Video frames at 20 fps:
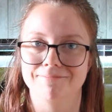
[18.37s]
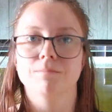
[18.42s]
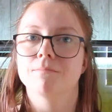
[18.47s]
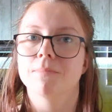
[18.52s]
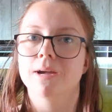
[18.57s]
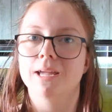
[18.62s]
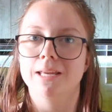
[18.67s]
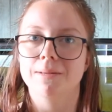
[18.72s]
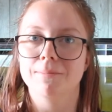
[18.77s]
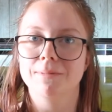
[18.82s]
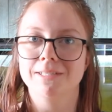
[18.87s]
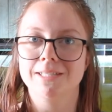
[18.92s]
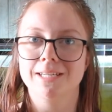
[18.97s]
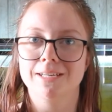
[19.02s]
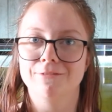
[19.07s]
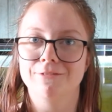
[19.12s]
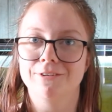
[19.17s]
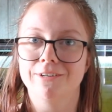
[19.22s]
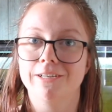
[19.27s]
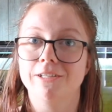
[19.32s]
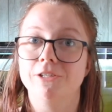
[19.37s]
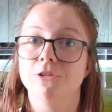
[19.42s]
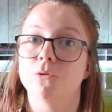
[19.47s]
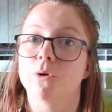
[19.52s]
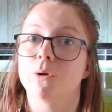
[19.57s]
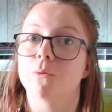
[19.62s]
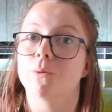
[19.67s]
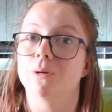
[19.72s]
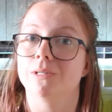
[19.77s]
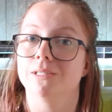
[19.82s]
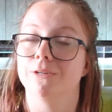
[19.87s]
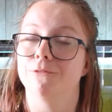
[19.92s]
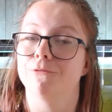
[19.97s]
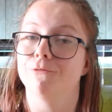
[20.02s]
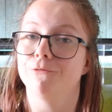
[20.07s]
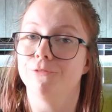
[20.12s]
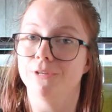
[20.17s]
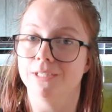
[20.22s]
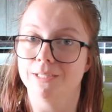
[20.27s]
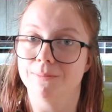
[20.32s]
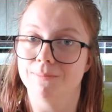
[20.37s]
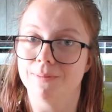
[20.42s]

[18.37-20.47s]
My name is Jennifer and you are watching Fishy